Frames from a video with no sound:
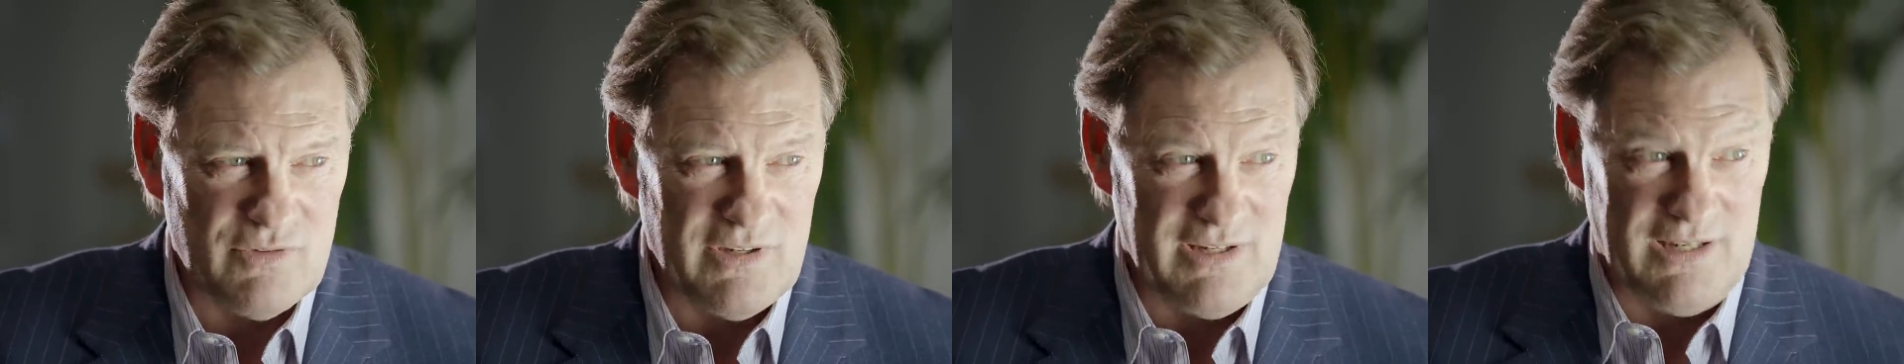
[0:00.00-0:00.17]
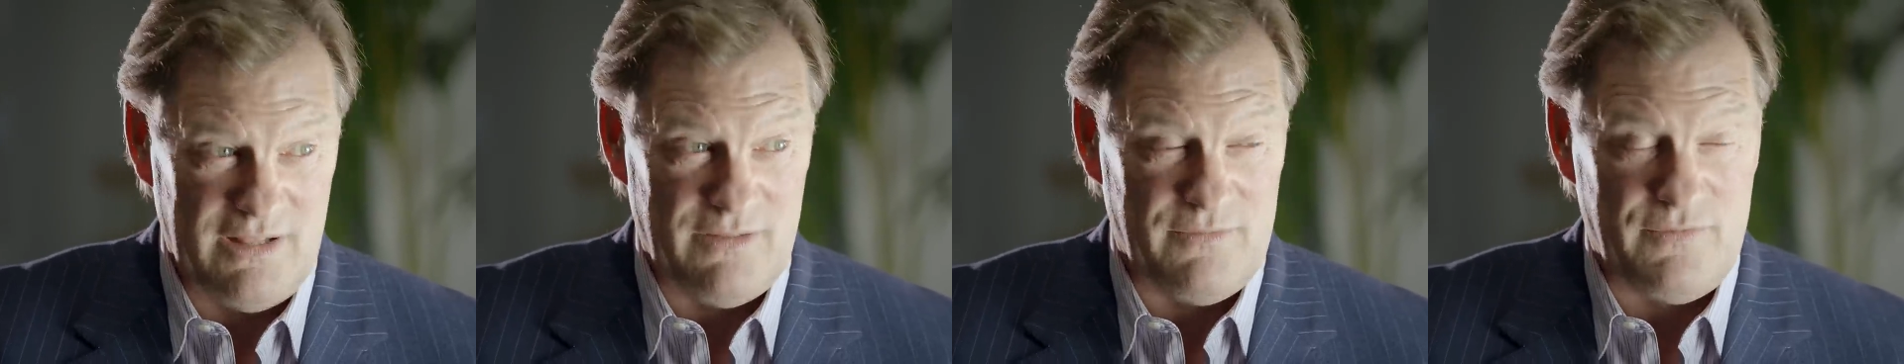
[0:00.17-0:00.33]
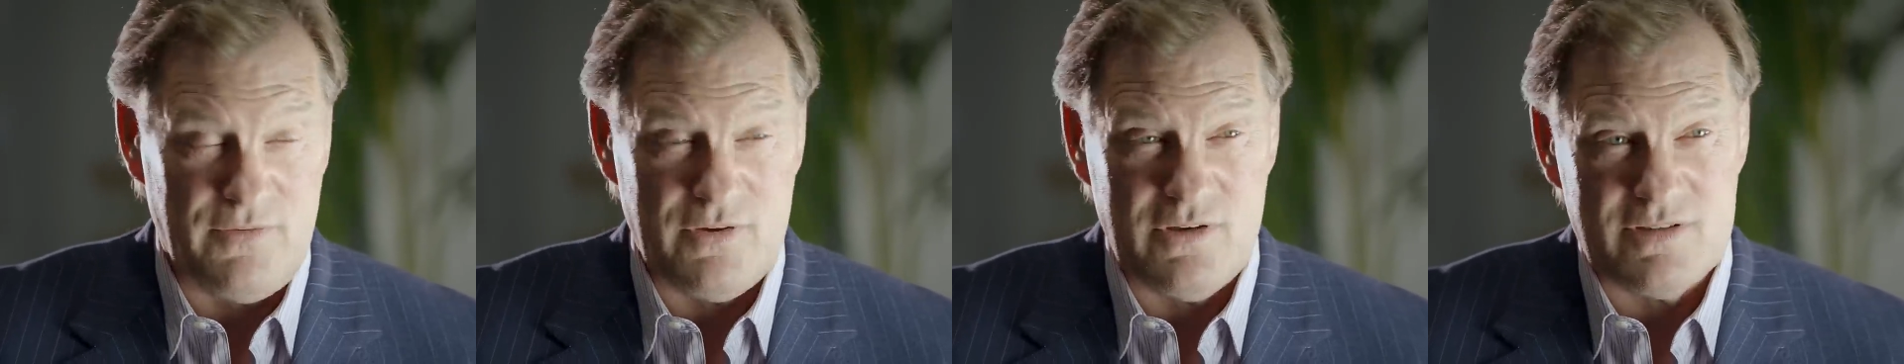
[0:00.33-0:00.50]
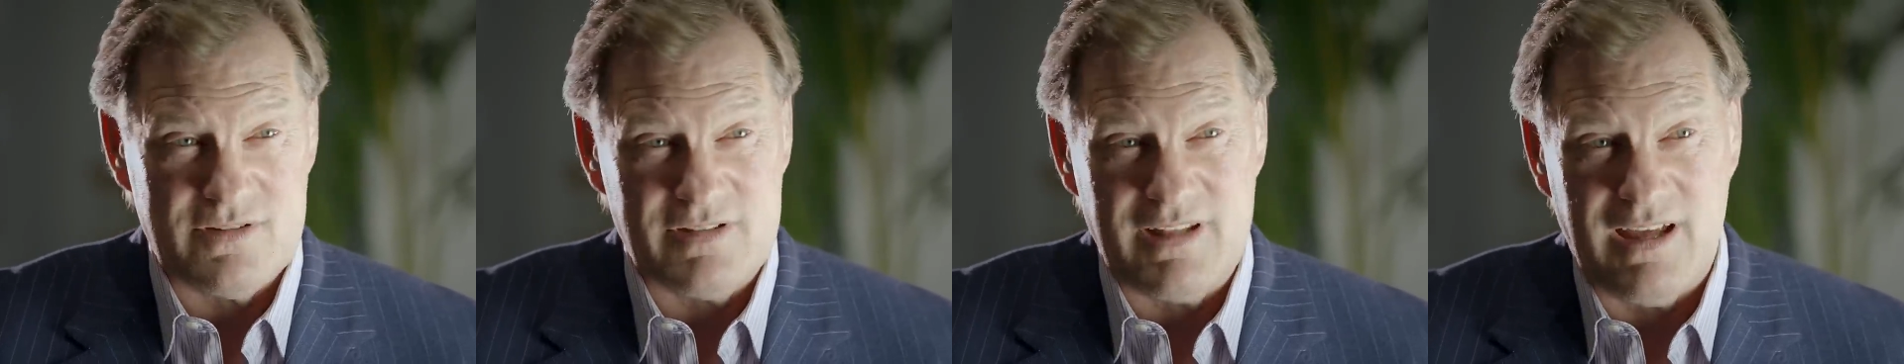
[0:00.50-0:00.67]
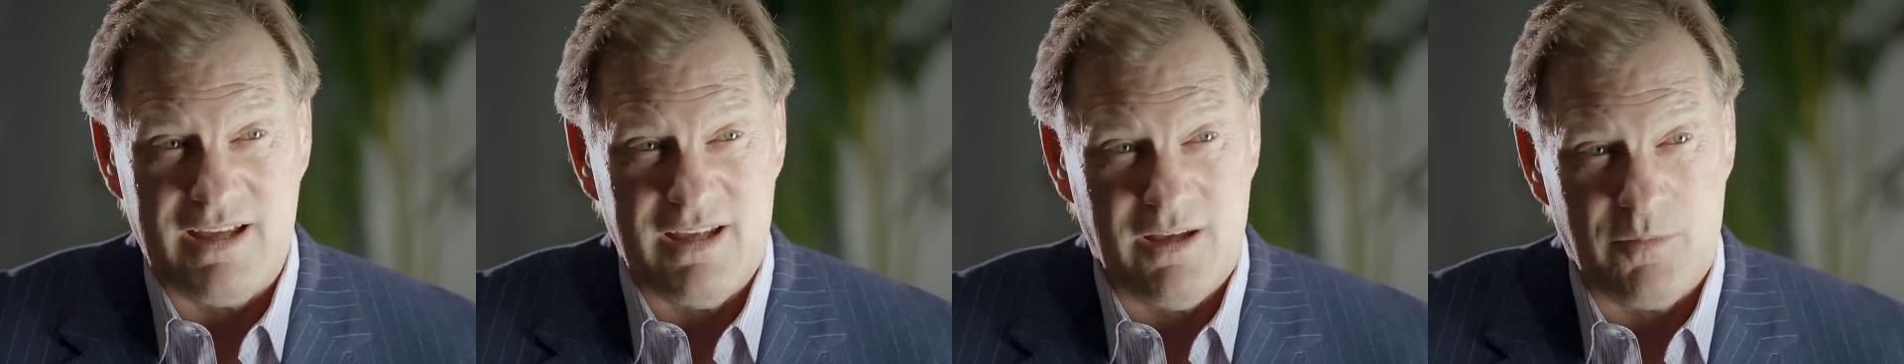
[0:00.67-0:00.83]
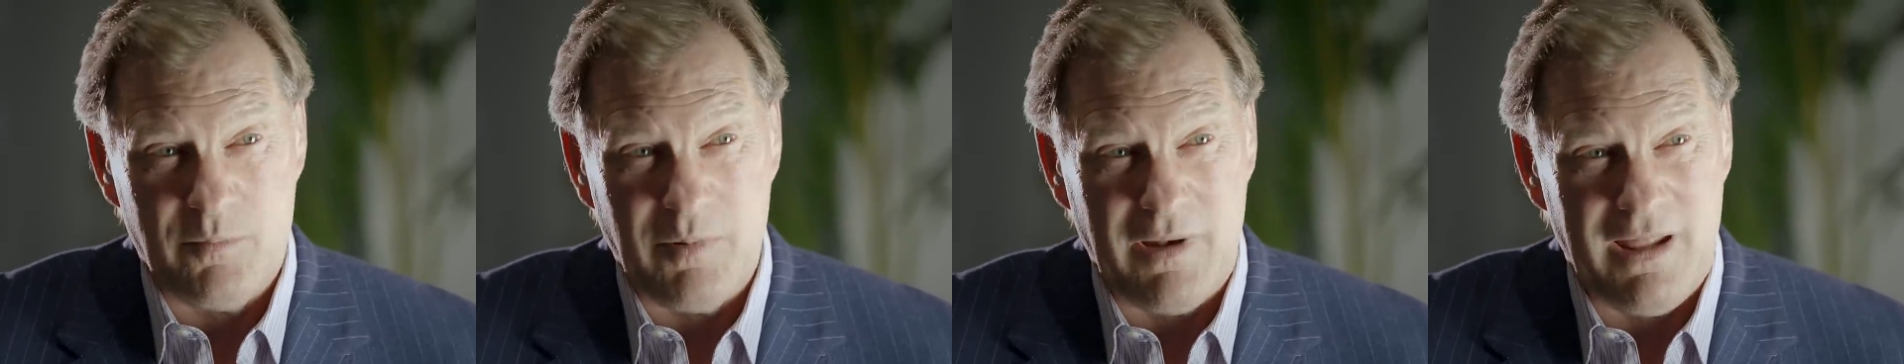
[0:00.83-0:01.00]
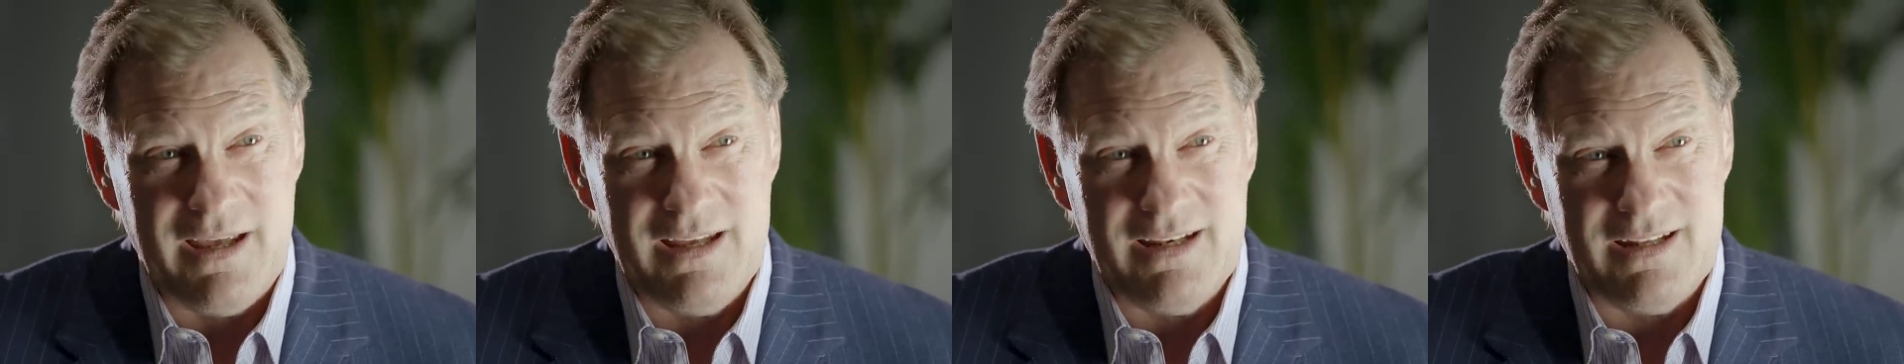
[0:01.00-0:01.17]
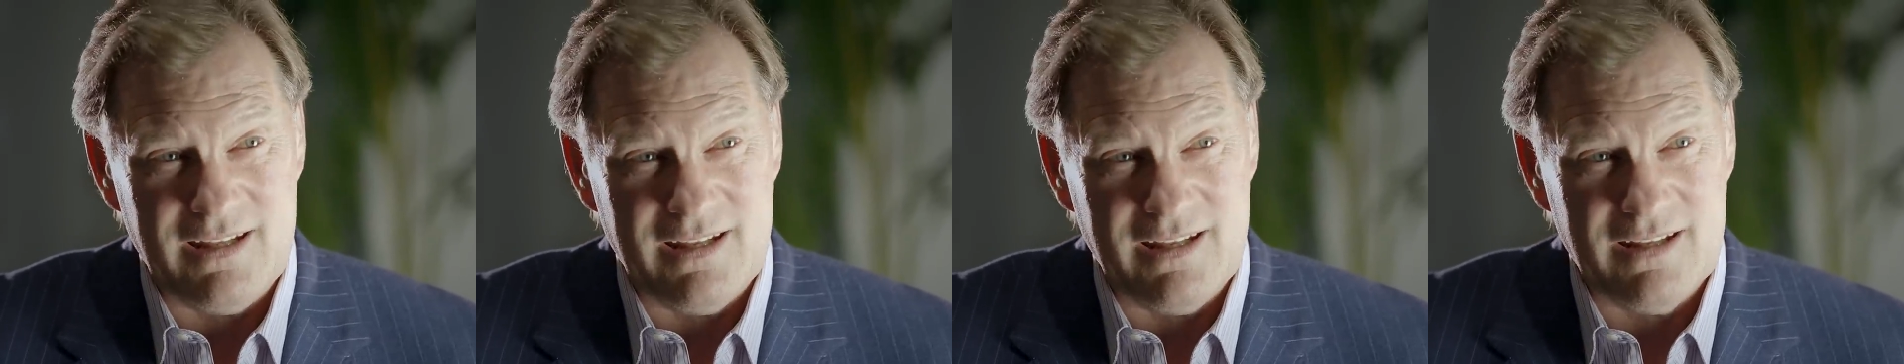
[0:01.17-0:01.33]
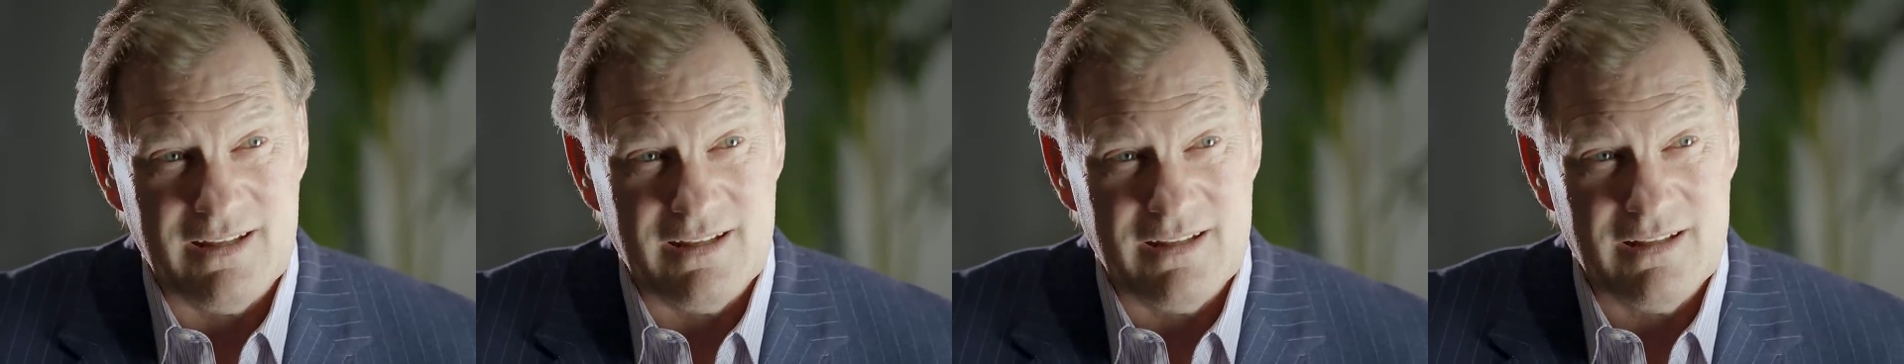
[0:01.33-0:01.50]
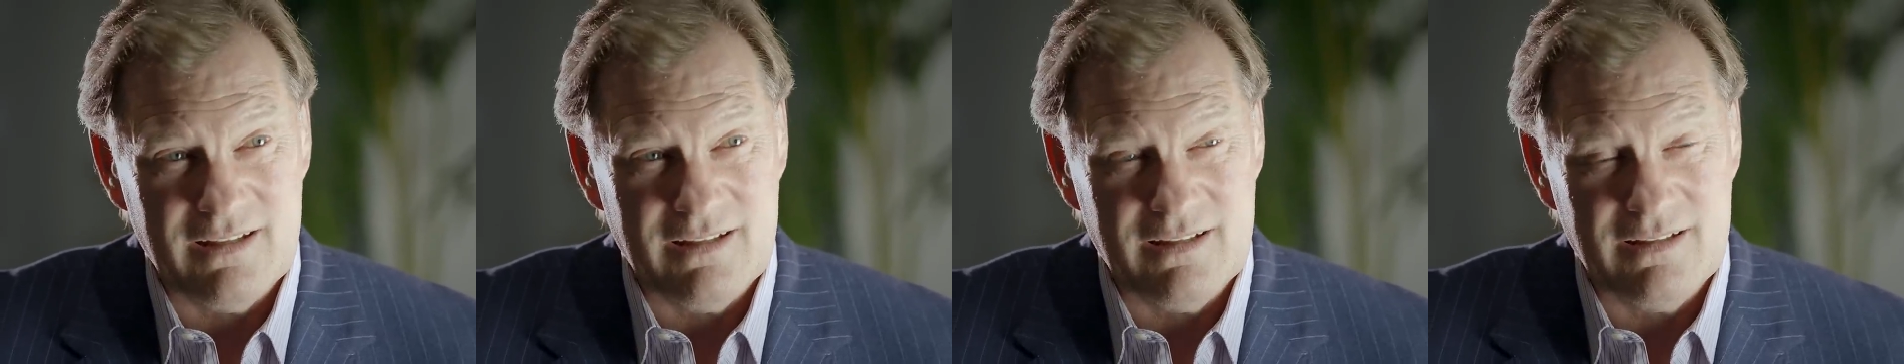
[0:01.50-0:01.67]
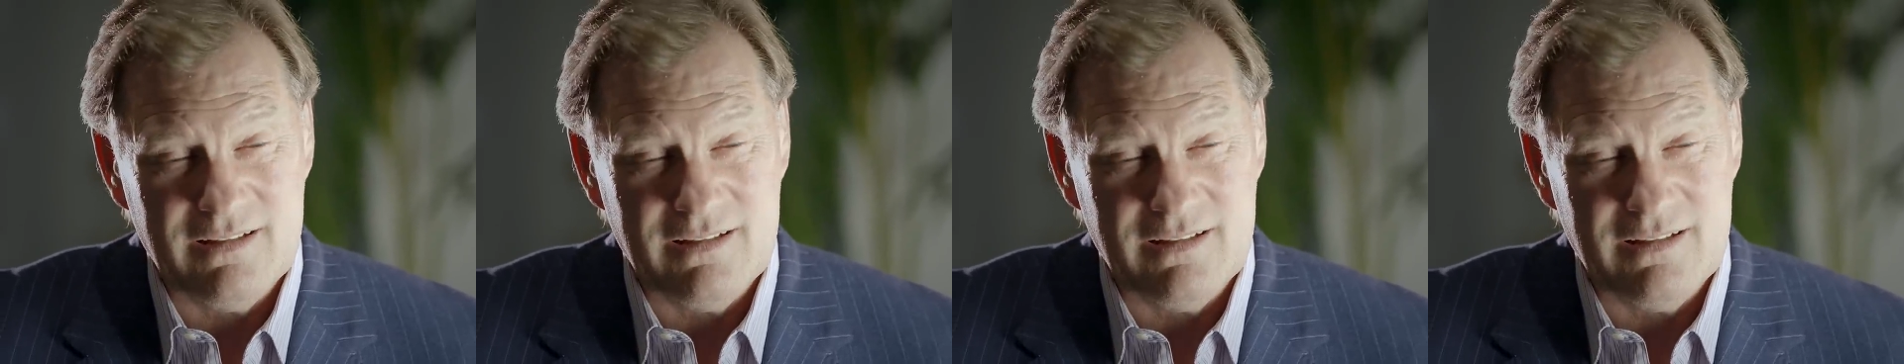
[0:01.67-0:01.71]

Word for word: really the first day I played here.